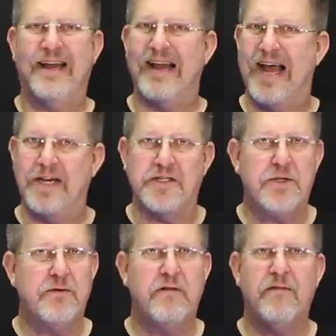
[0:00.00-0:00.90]
Not
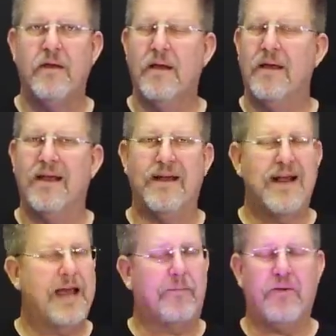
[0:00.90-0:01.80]
intuitive and
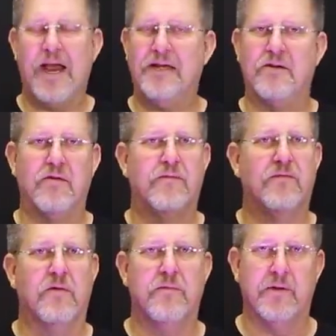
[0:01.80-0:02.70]
not practical
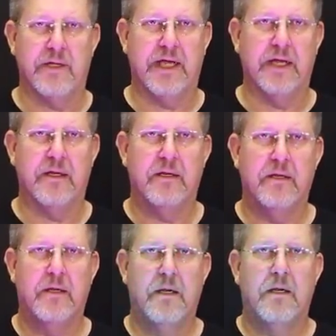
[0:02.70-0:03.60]
for a real gig.
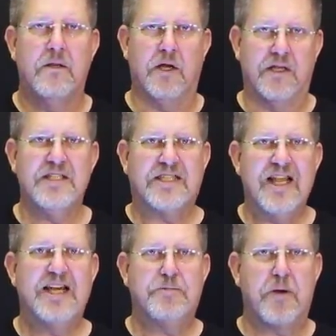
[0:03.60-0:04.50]
Look, this
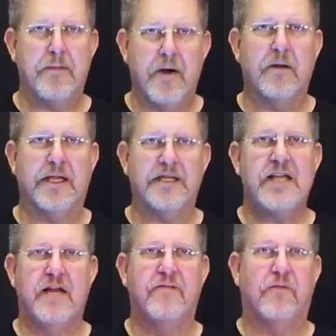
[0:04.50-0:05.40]
light is primarily
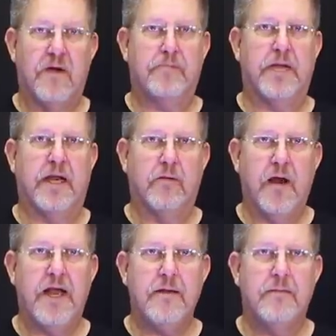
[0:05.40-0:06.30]
intended for uplighting,
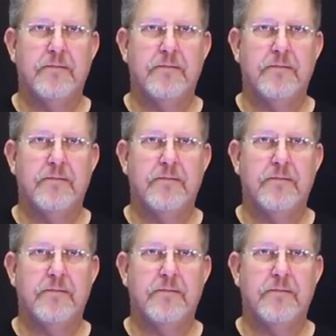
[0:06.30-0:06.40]
right?